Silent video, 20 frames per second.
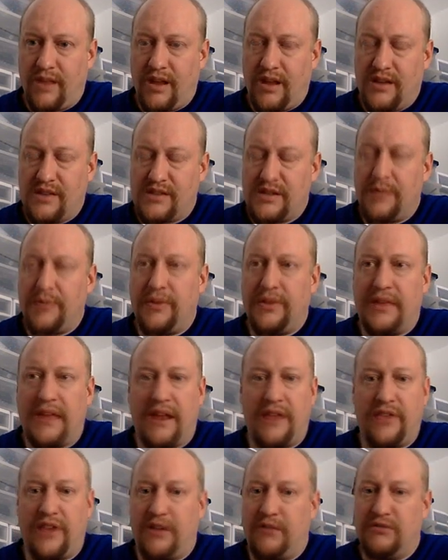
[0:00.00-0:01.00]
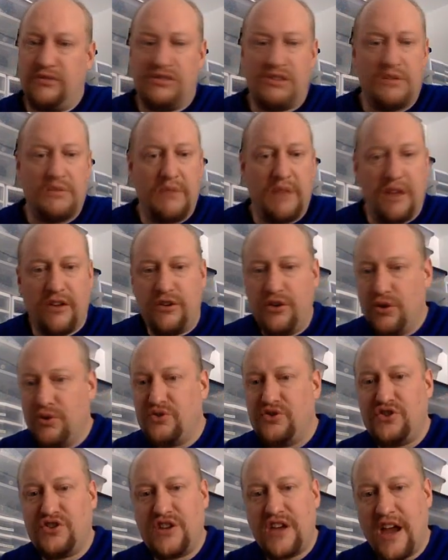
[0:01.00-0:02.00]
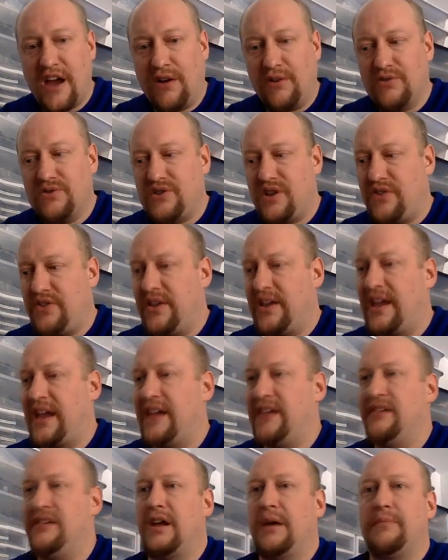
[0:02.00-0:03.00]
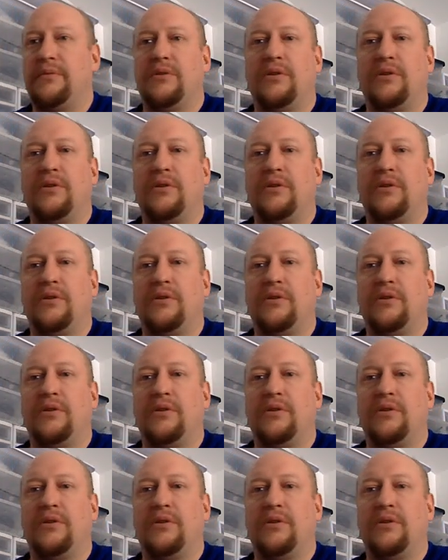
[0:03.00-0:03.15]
something that I thought was going to be a huge challenge, I think ended up